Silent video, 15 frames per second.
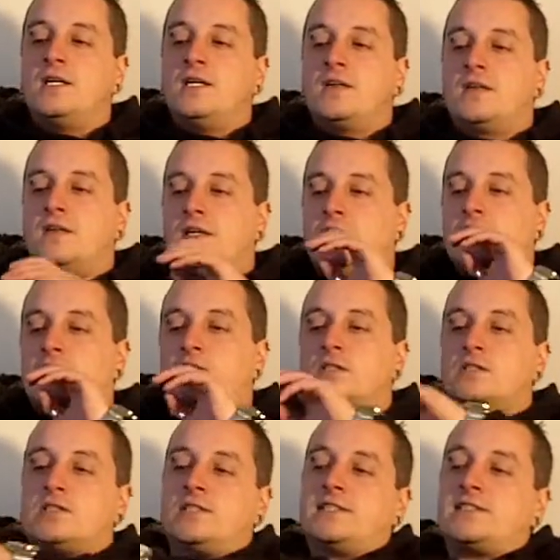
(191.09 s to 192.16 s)
The
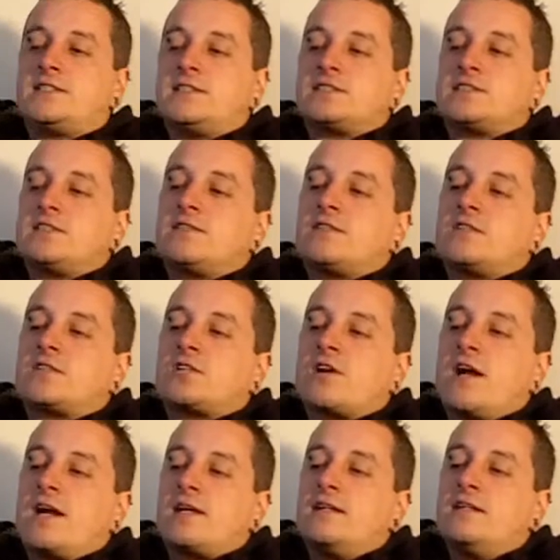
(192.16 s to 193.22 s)
distance of the
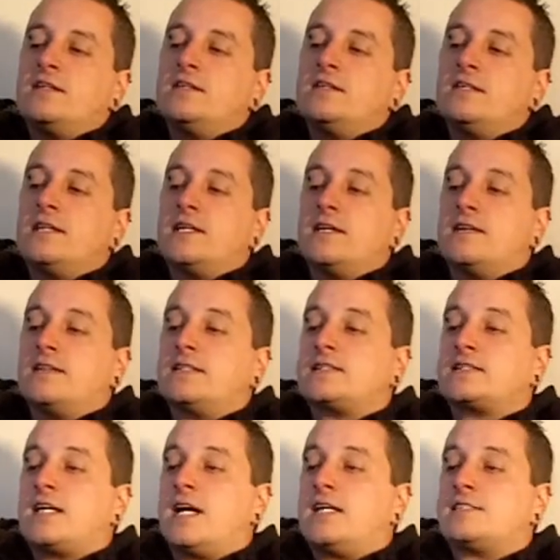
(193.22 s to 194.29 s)
track, in
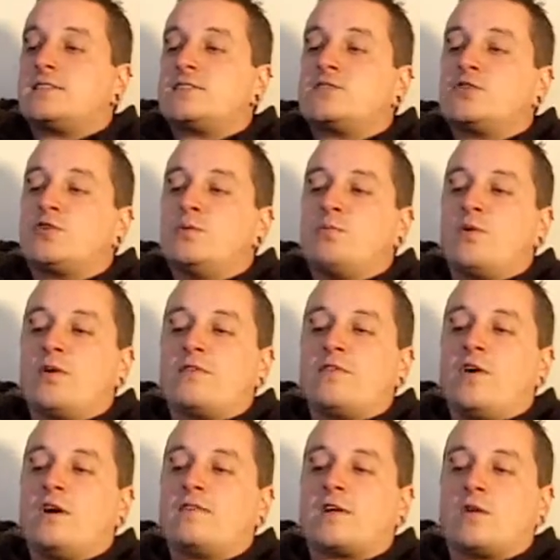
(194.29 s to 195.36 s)
this case
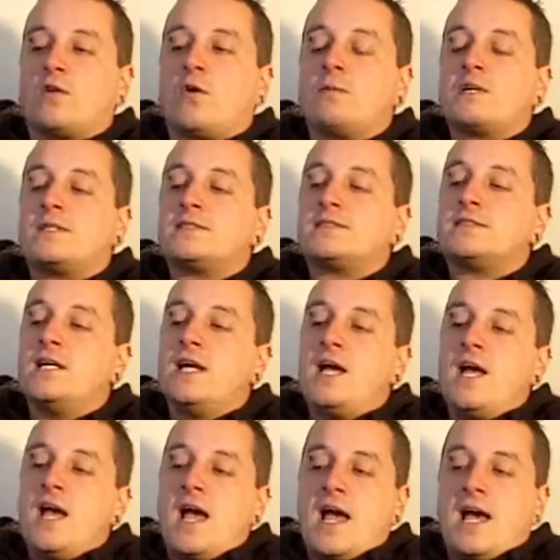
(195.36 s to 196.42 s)
2.5 kilometres,
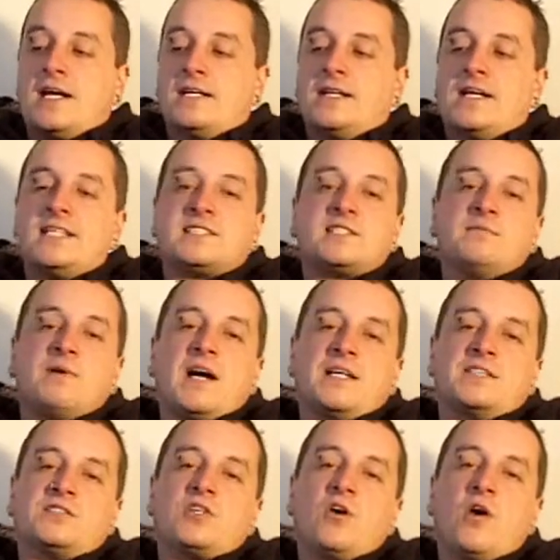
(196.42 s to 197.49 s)
and an
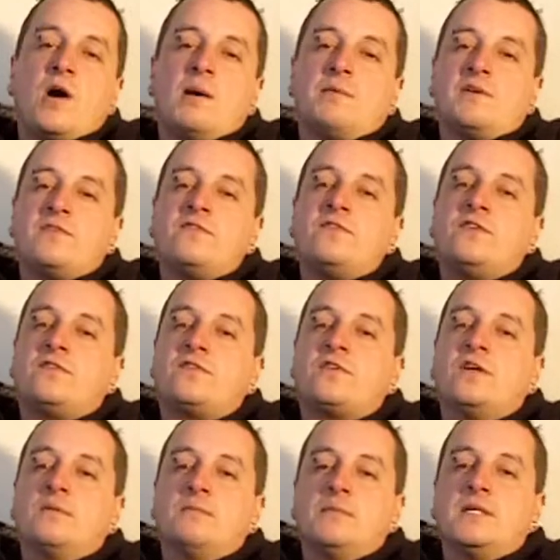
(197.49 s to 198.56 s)
estimated time of
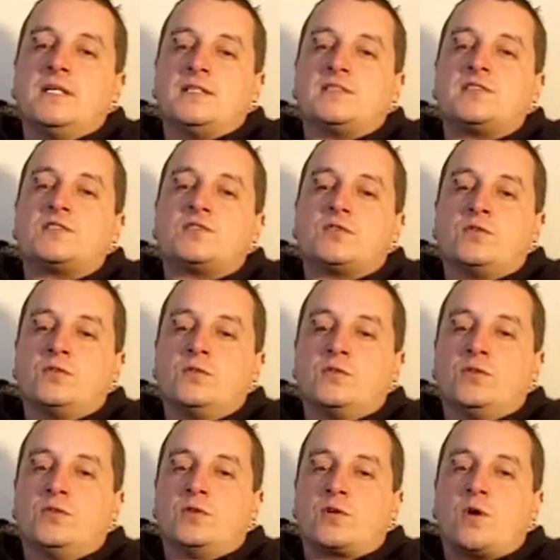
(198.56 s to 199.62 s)
15 minutes
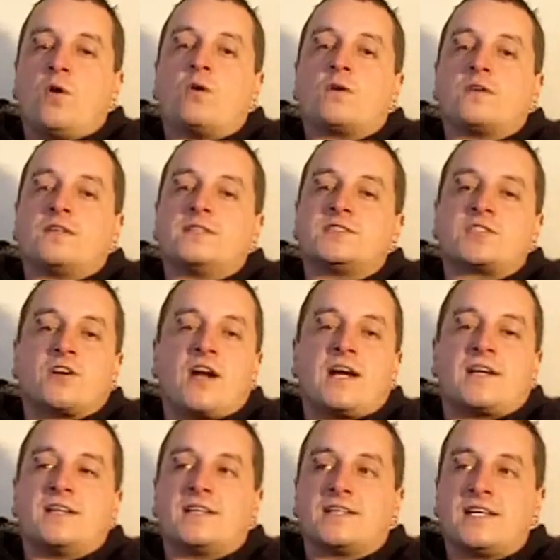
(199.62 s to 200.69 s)
to conquer this
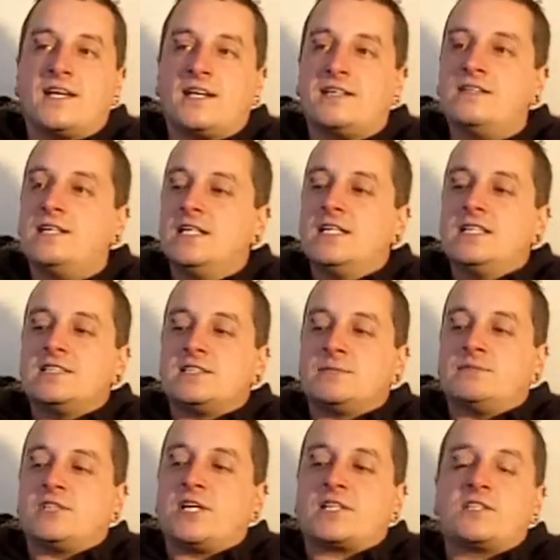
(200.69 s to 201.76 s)
track. And again,
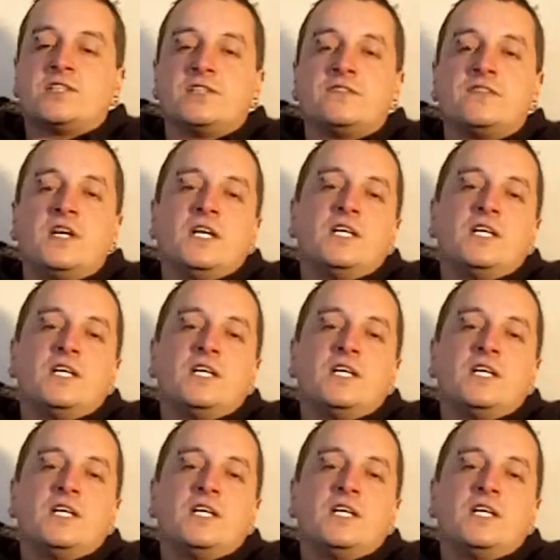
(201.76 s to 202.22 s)
subjective,